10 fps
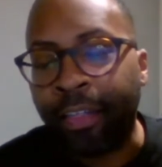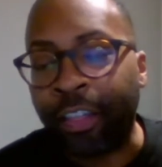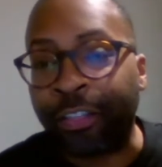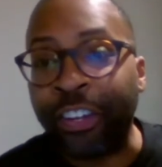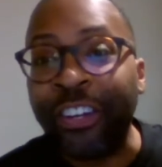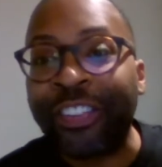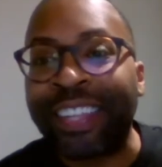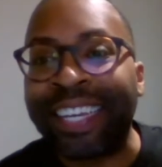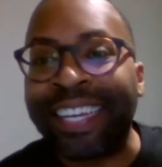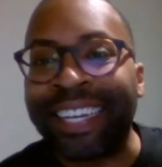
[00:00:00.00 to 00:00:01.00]
The third
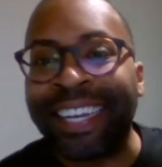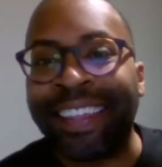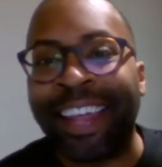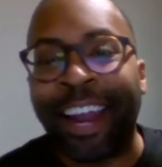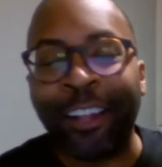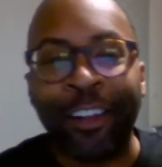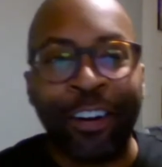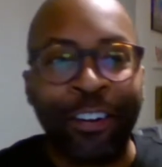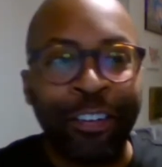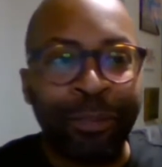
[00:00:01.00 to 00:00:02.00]
thing that I
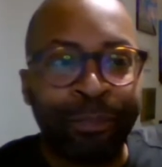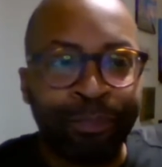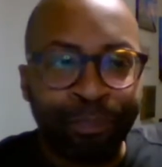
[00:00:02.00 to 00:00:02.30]
learned